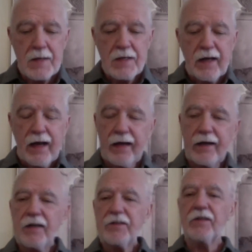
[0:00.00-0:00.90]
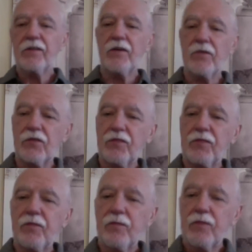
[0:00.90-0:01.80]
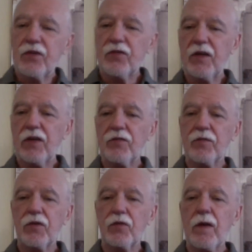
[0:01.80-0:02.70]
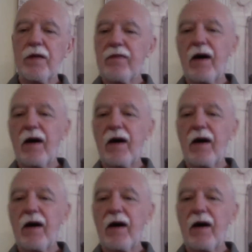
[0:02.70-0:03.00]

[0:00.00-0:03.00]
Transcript: Had Huntington's disease for 25